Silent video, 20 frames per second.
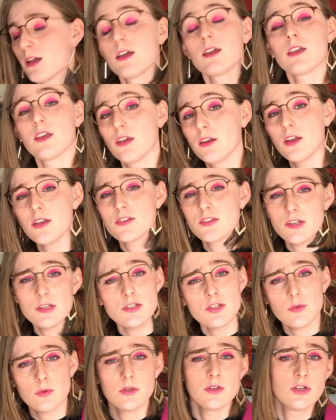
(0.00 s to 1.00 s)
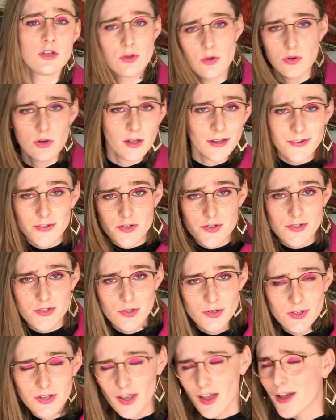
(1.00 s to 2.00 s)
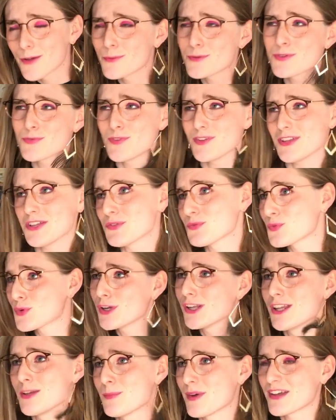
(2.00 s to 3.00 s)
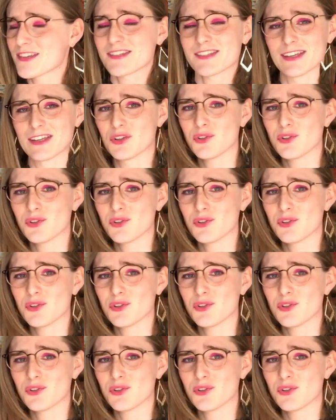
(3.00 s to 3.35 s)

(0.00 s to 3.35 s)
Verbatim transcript: Can I send you a nude I just took? I was feeling really myself,